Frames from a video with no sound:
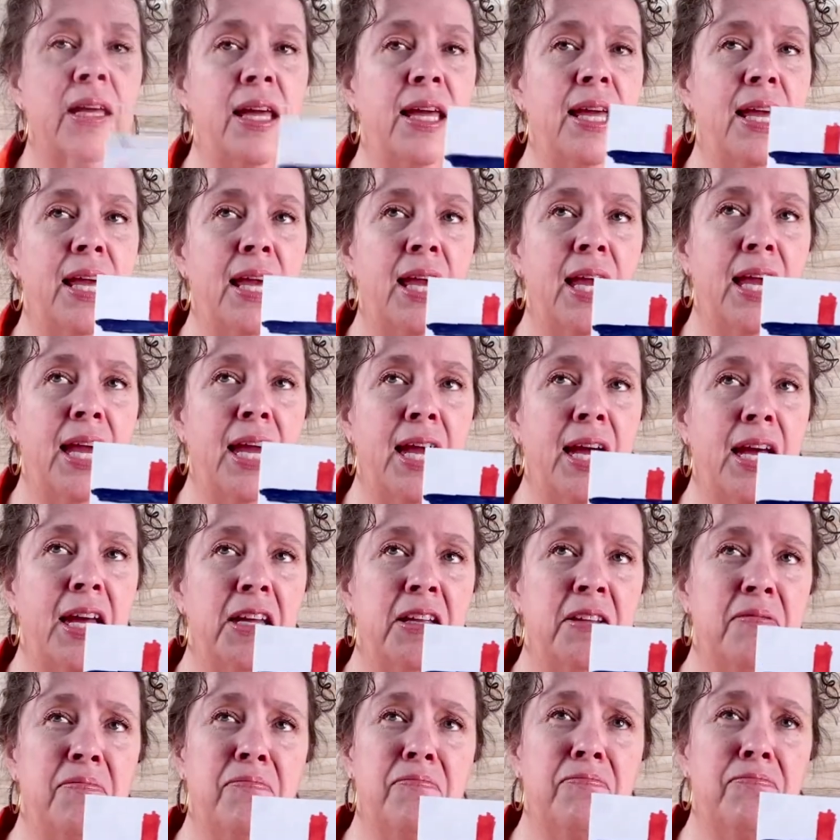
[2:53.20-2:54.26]

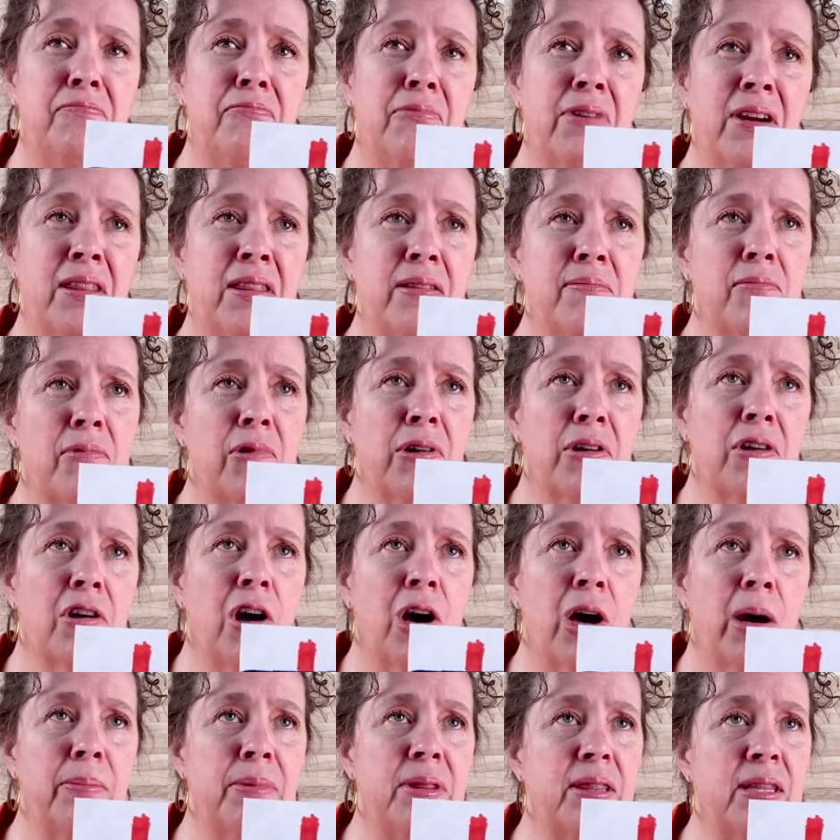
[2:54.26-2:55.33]
And one of the more
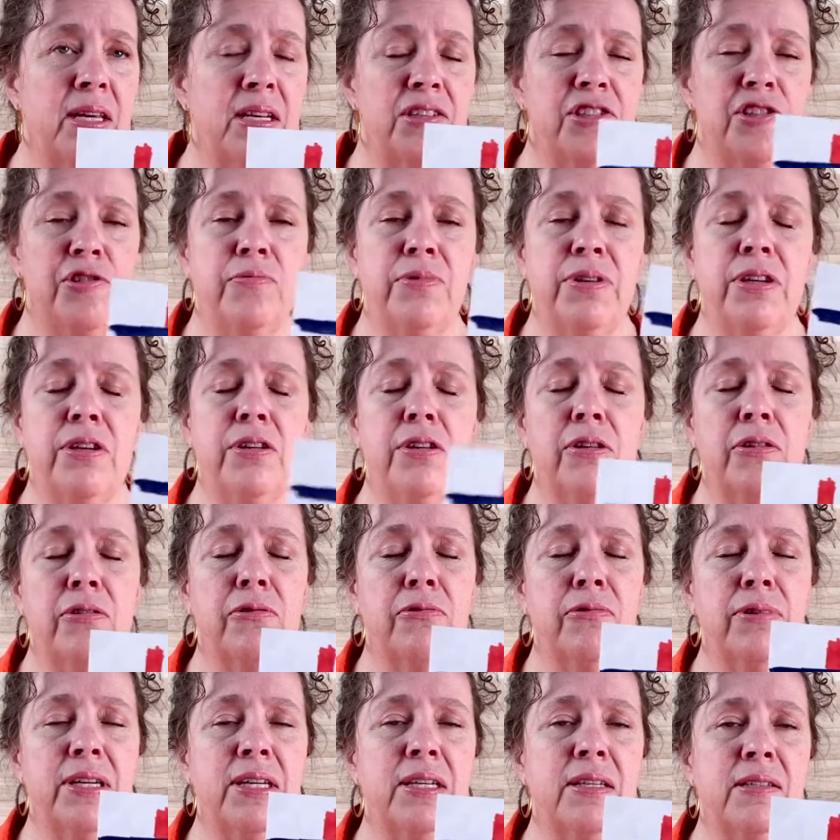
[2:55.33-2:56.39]
common things you would
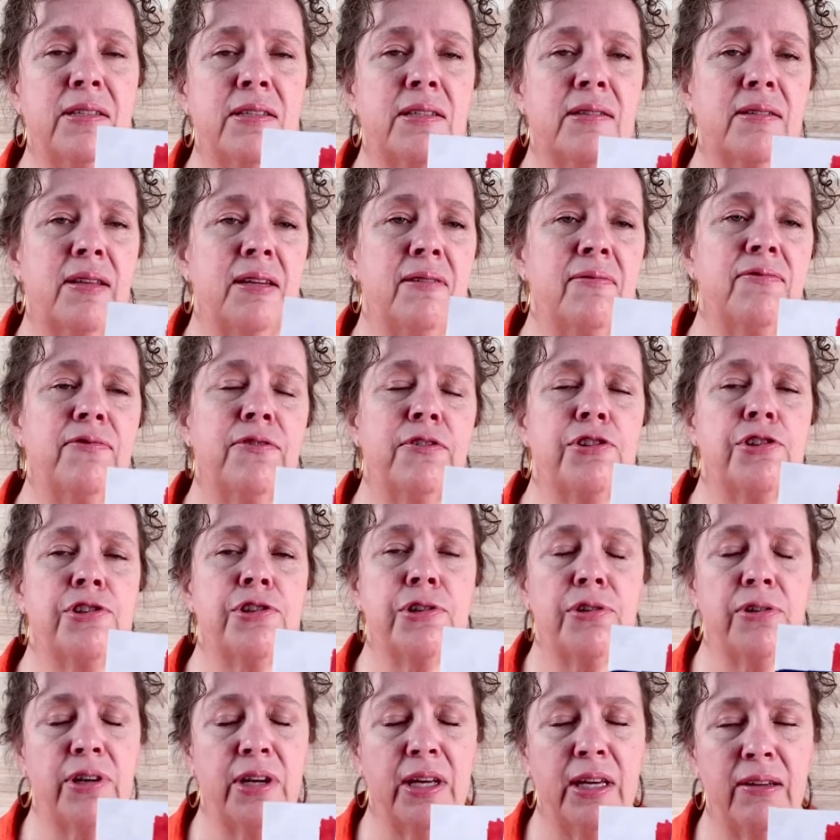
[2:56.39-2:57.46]
know is like for
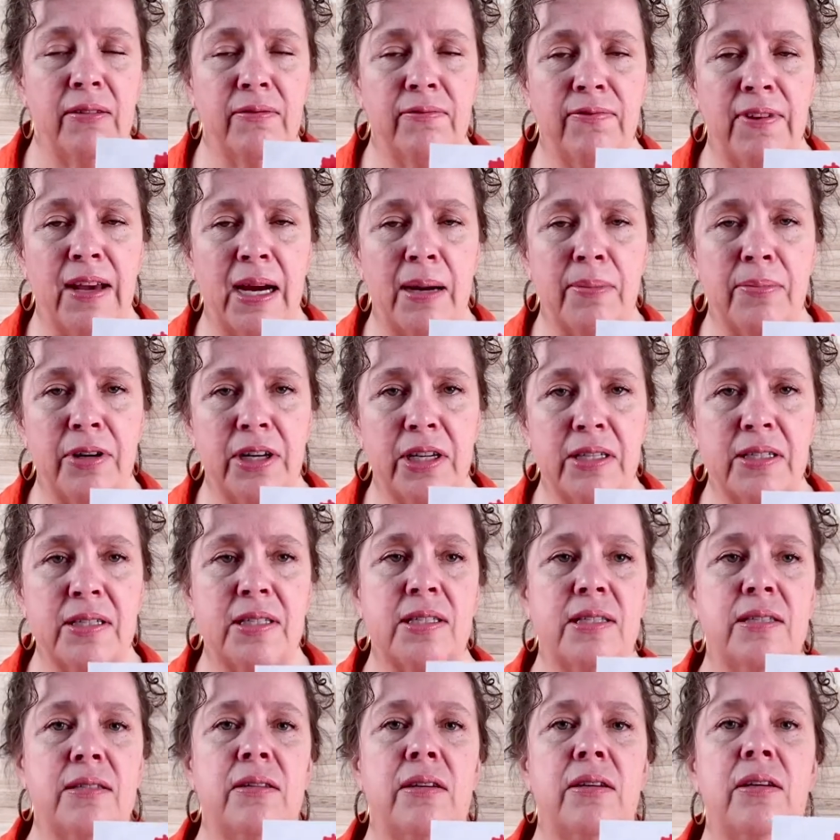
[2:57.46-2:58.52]
shirting
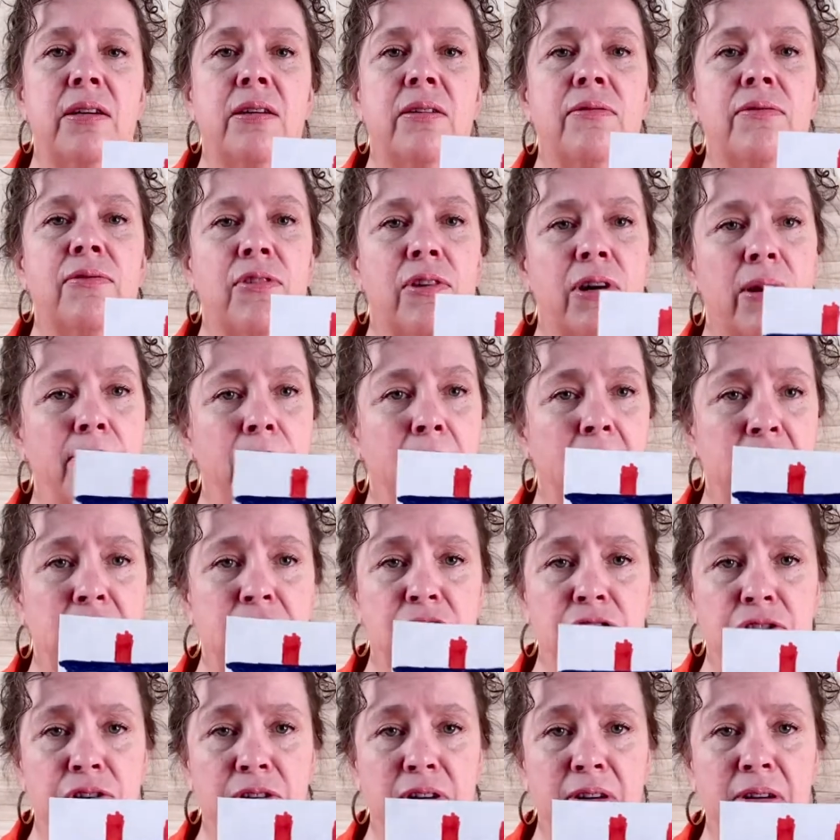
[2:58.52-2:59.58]
fabrics, for a men's
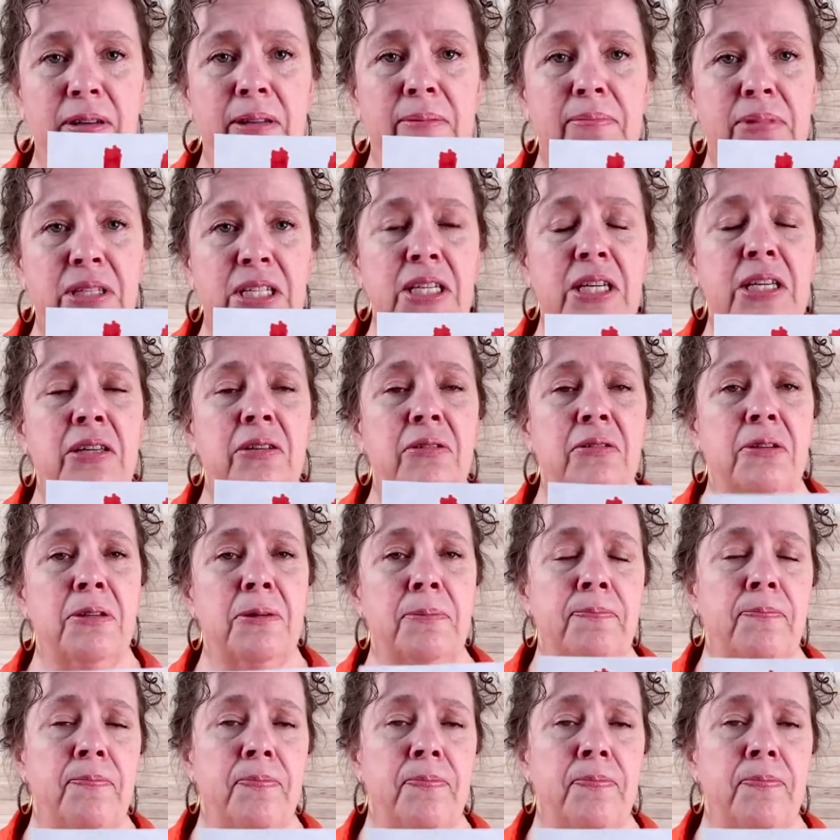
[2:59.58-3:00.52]
shirt in particular,